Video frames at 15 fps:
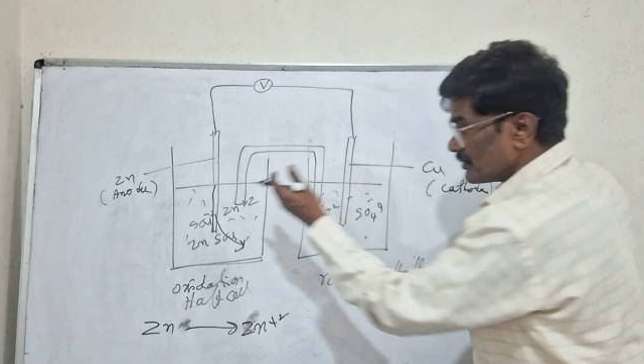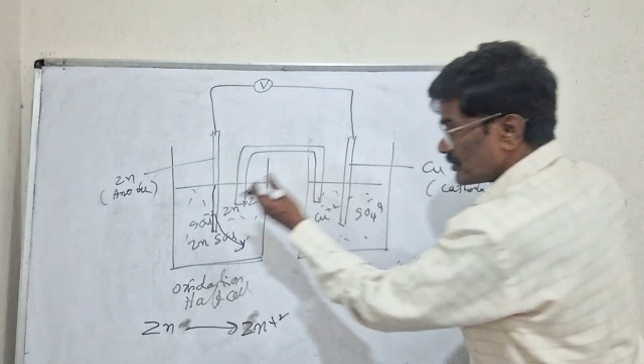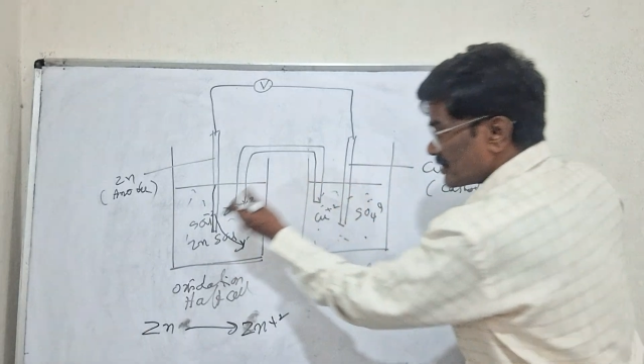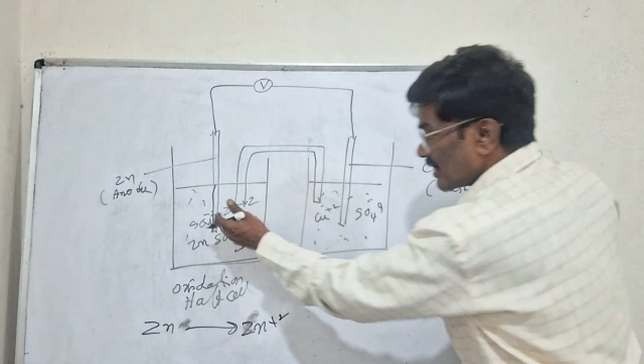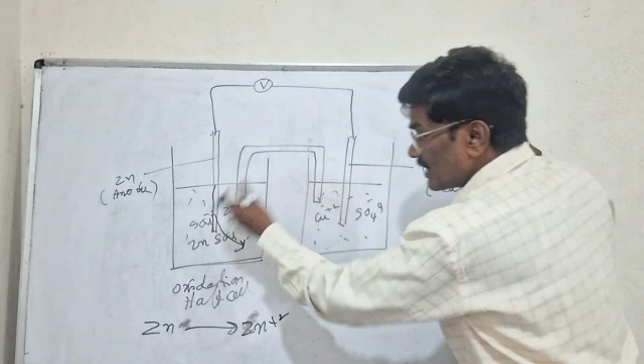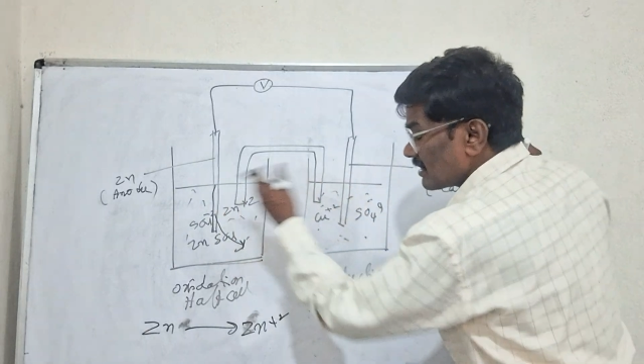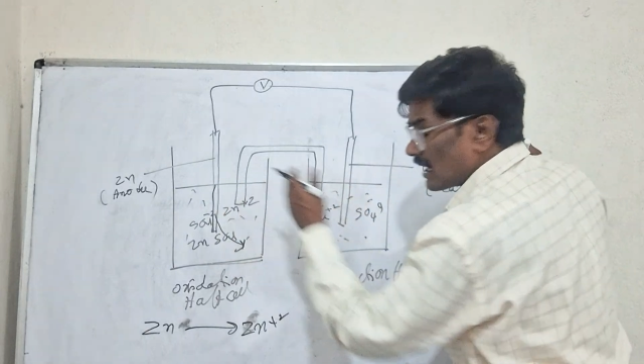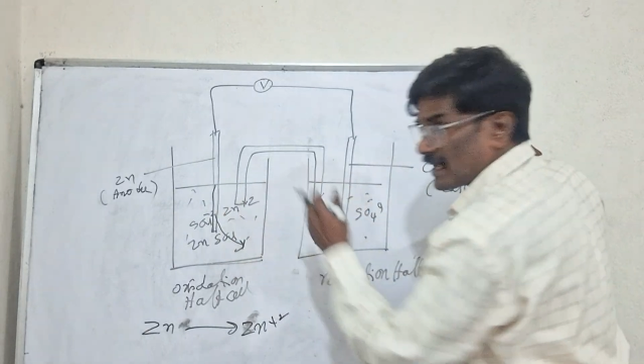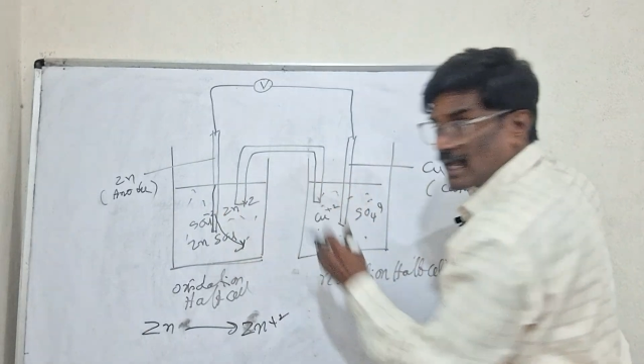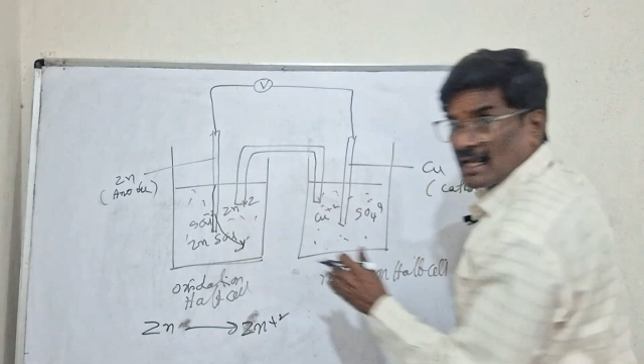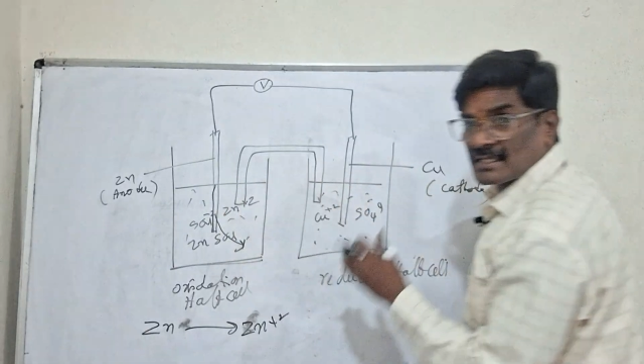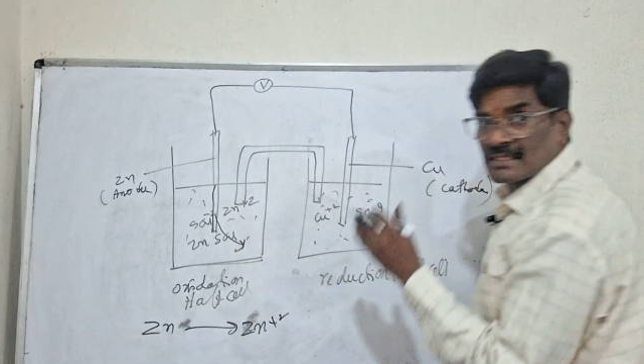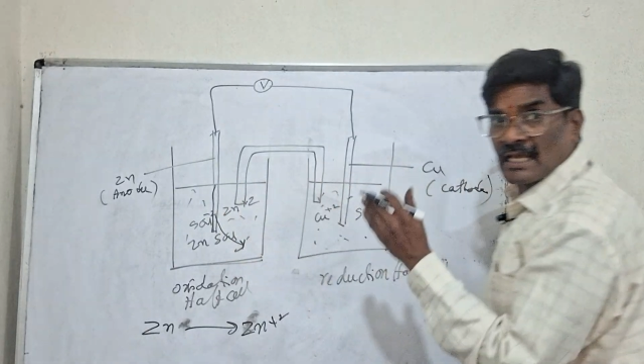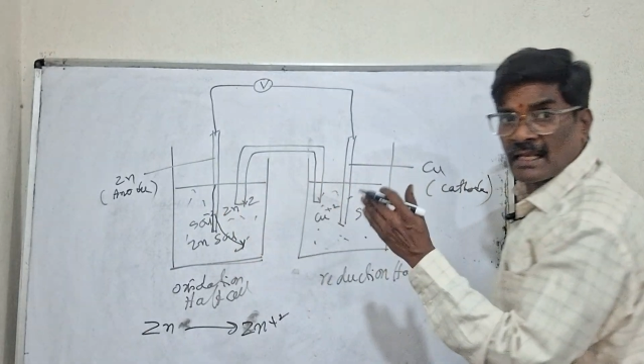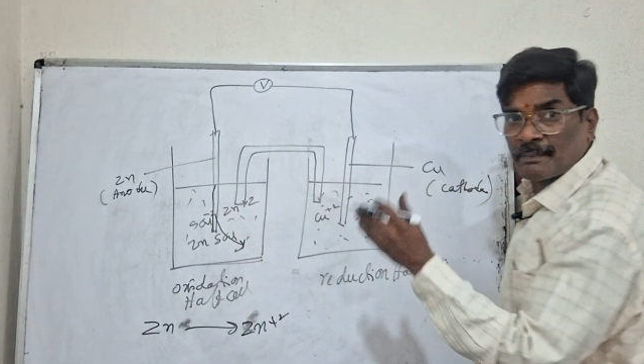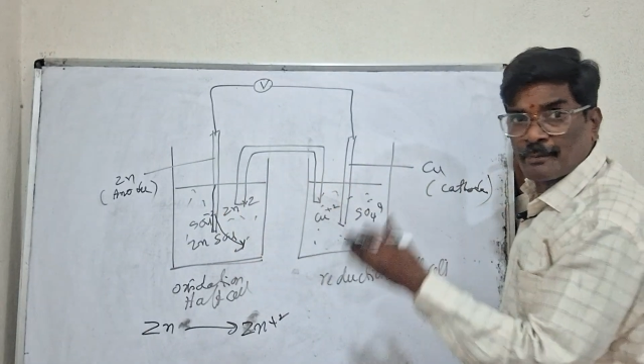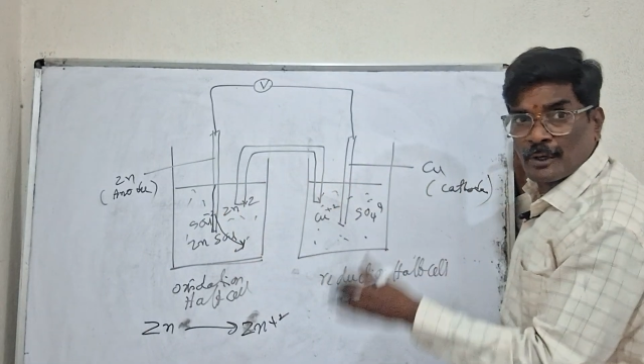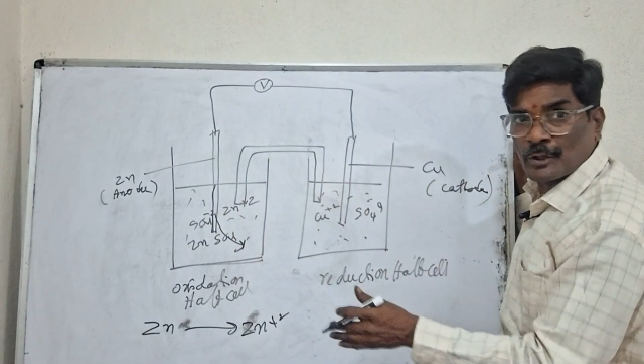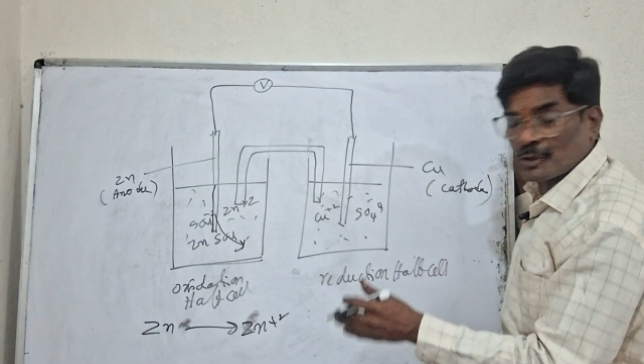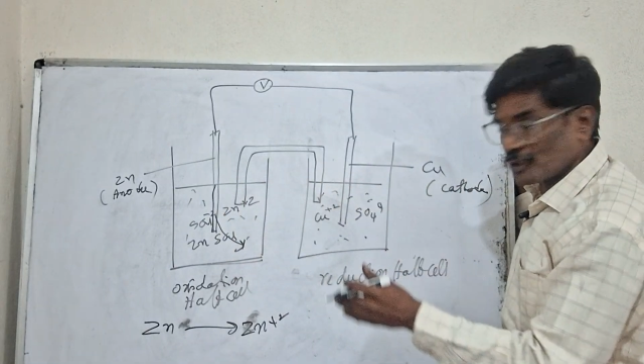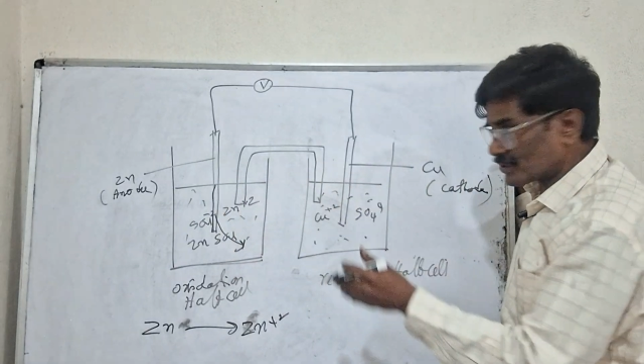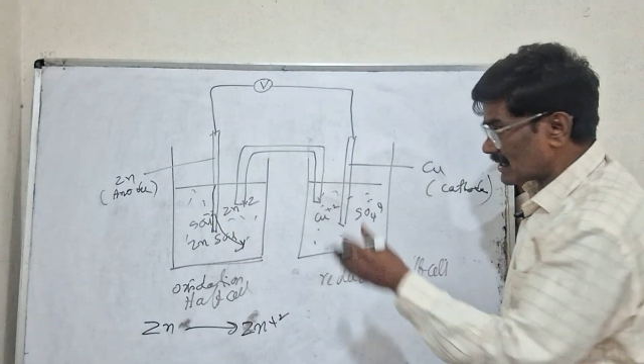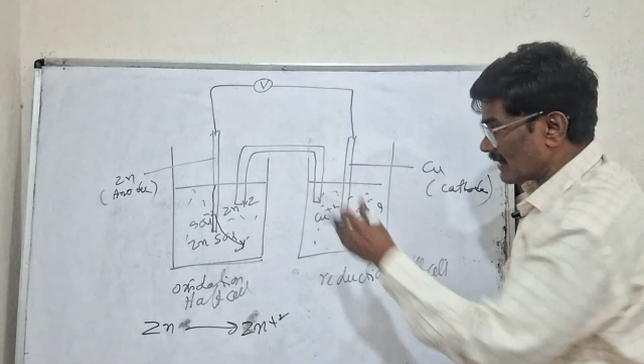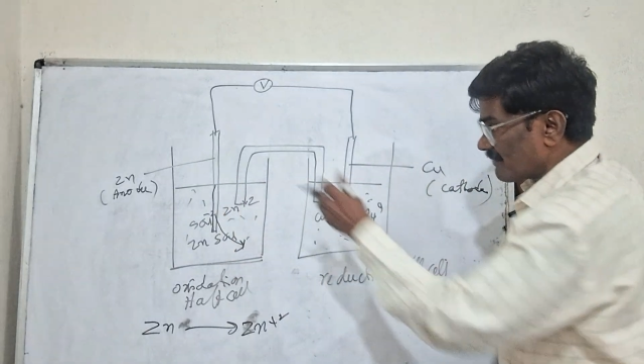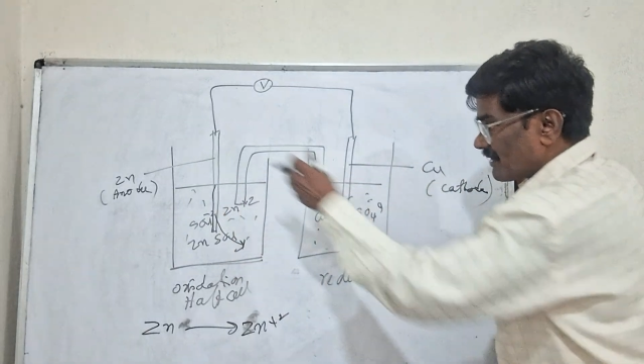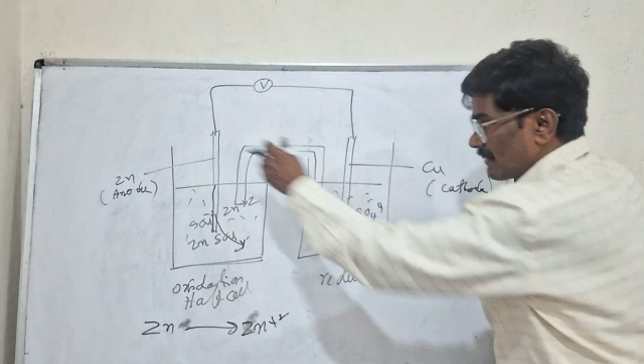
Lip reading: zinc ions are produced